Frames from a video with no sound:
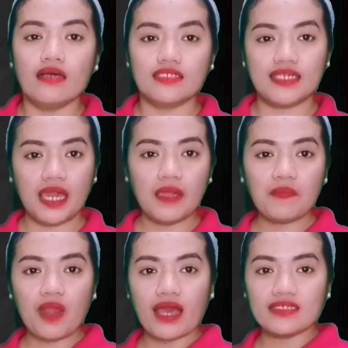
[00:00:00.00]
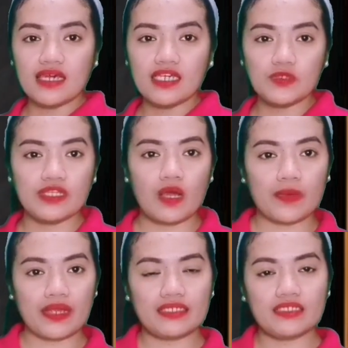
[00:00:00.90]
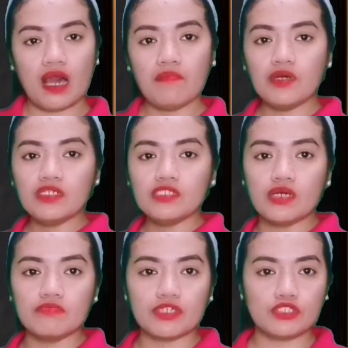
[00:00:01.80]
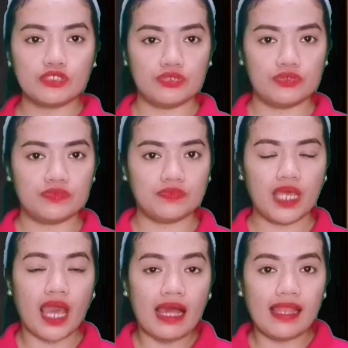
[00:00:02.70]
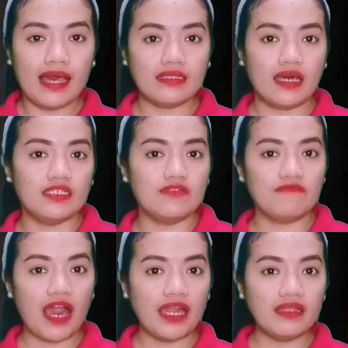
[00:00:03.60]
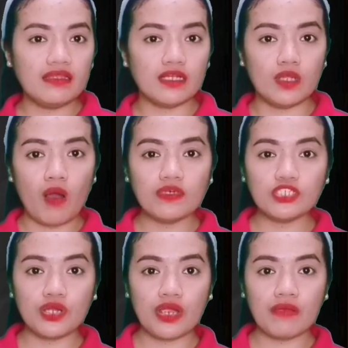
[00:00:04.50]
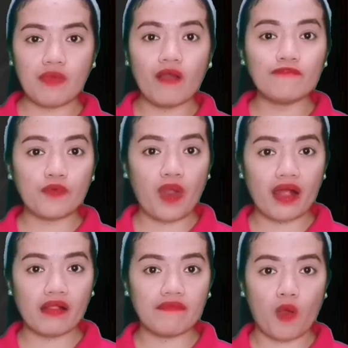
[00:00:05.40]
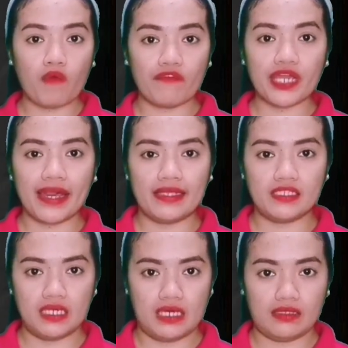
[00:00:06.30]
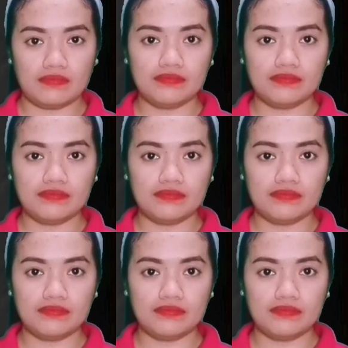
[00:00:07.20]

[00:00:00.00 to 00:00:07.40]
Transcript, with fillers: Same process with our example number 2. Let us find the lowest term of 12 over 18.